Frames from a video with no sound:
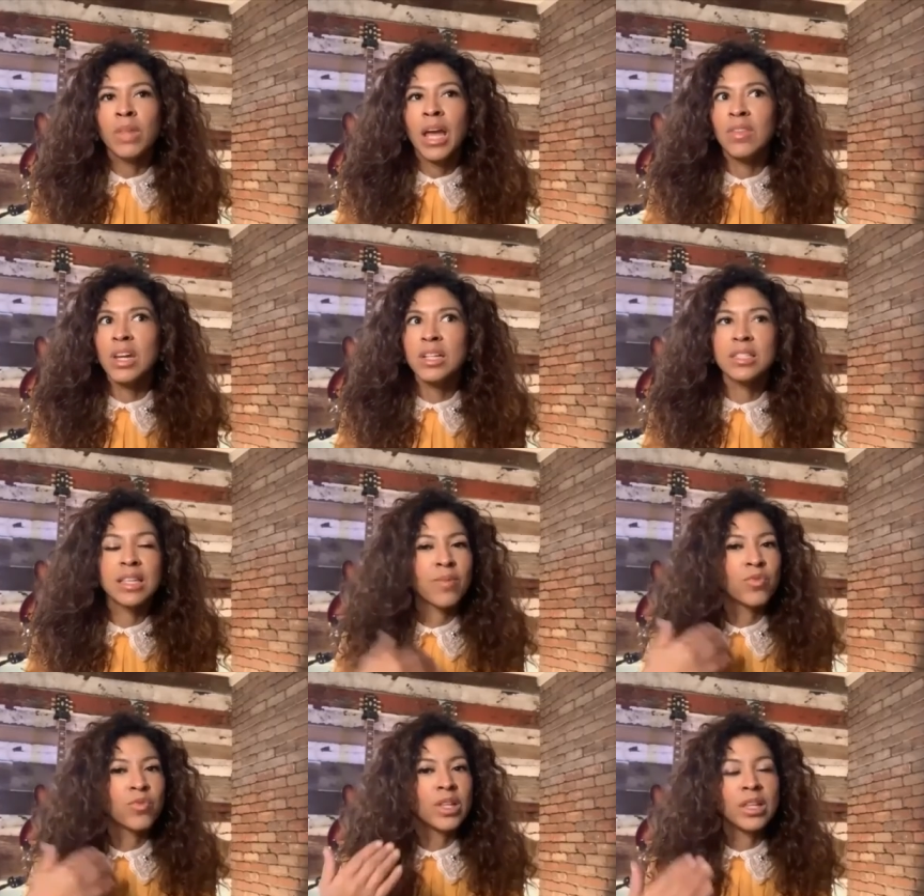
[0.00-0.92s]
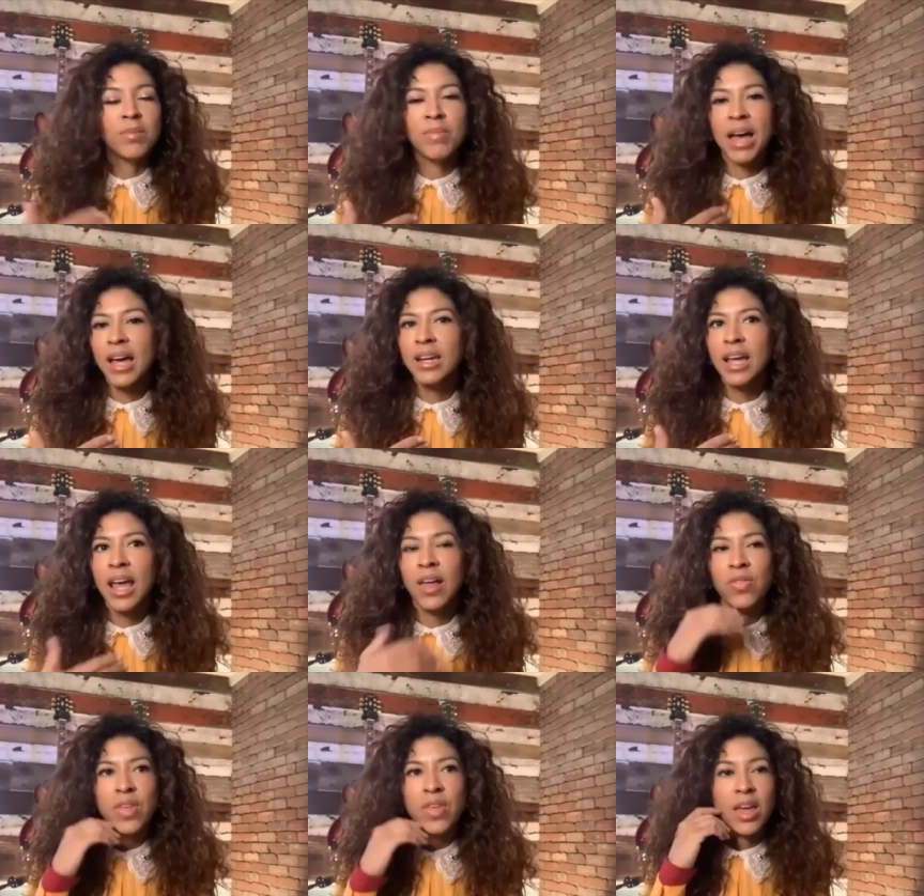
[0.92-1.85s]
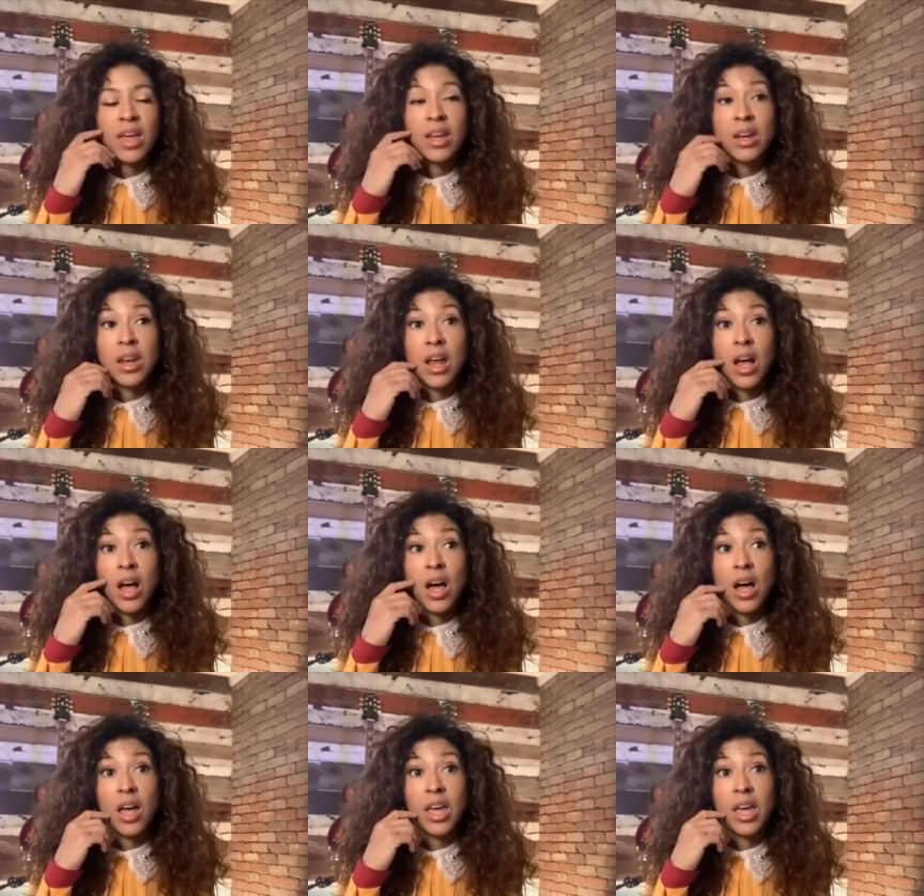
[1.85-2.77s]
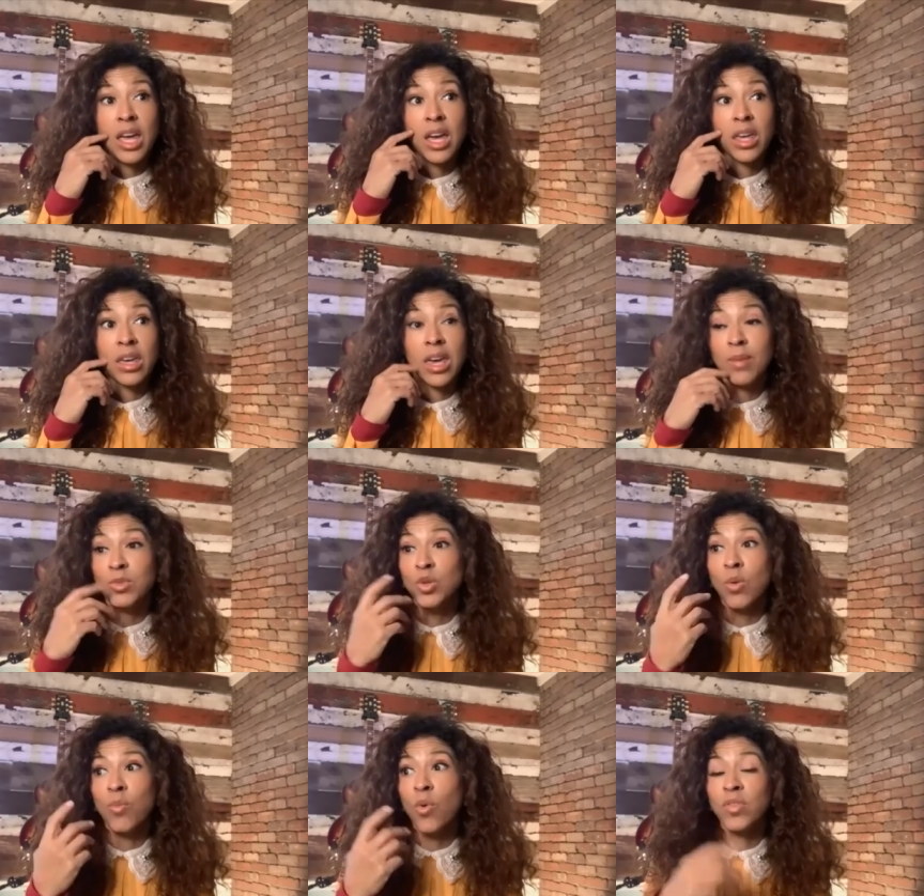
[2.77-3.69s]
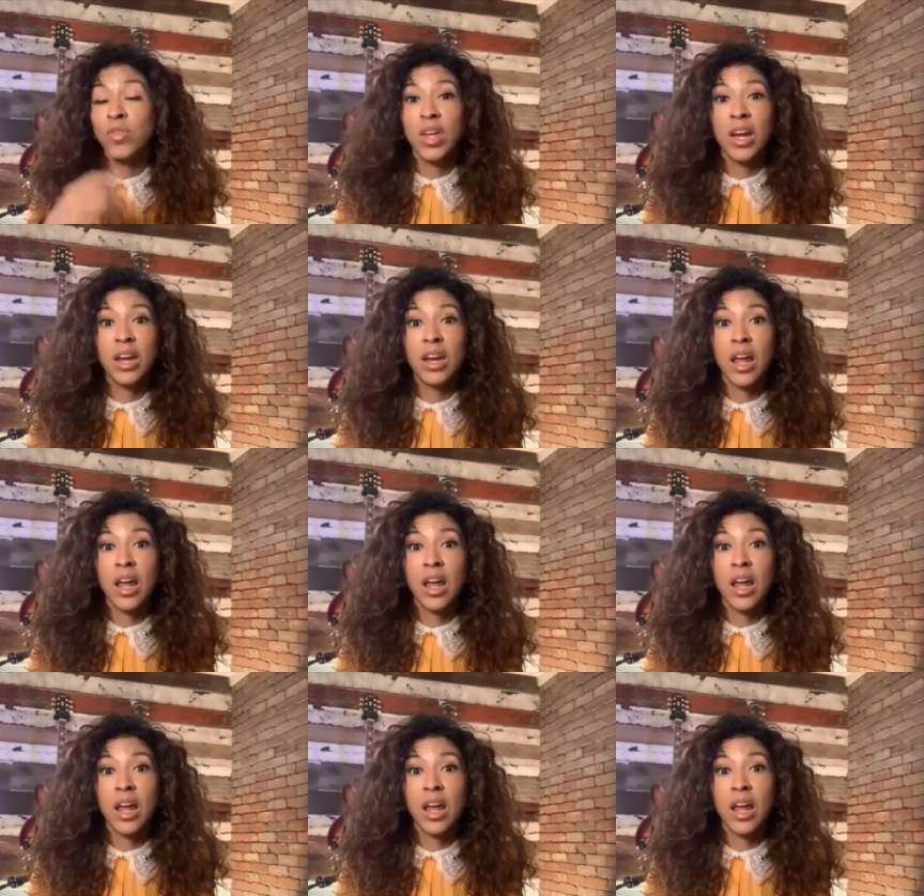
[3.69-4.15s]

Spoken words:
And then I kept feeling bad. And then it came to a point that